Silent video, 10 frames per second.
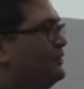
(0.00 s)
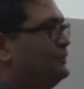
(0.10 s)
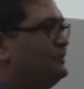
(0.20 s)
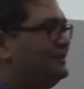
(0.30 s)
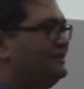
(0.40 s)
your
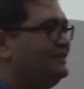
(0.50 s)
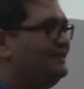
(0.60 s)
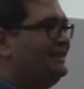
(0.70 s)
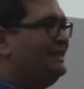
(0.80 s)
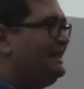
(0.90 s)
users.
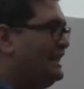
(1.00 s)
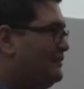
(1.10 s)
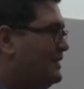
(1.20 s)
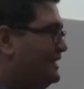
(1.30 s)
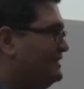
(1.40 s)

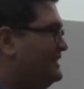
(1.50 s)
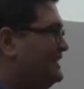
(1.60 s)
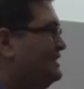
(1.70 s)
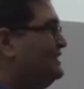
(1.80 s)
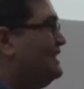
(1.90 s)
Gaming has
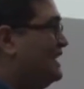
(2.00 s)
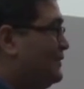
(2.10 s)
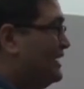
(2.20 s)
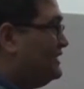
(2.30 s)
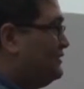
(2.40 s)
changed,
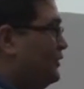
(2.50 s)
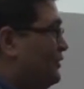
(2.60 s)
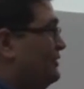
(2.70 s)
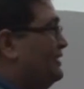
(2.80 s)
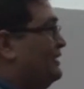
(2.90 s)
gaming has
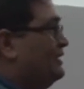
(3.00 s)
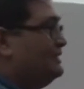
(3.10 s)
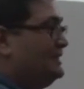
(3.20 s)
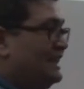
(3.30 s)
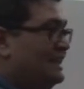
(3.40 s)
evolved
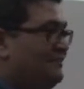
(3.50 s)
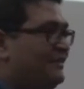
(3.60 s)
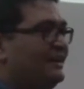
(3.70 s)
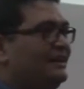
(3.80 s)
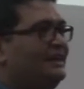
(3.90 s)

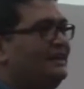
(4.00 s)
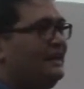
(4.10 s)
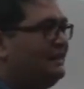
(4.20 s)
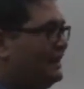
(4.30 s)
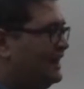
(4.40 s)
significantly
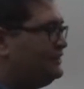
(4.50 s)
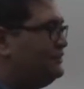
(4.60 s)
in the last